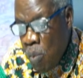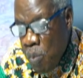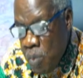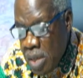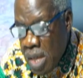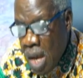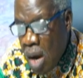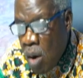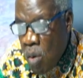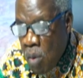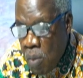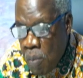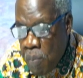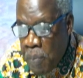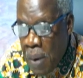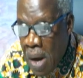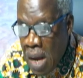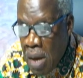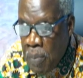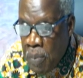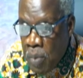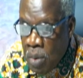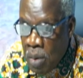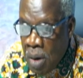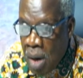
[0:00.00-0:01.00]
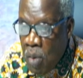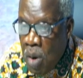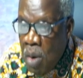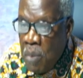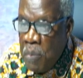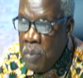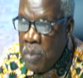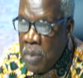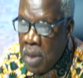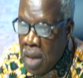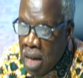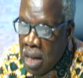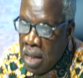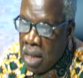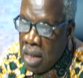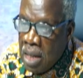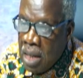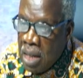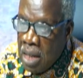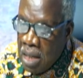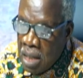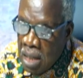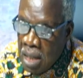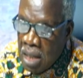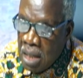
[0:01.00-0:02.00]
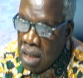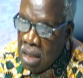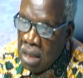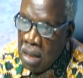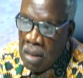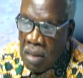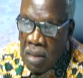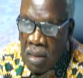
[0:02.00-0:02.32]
mia won pai bo no a wa mia ne ye.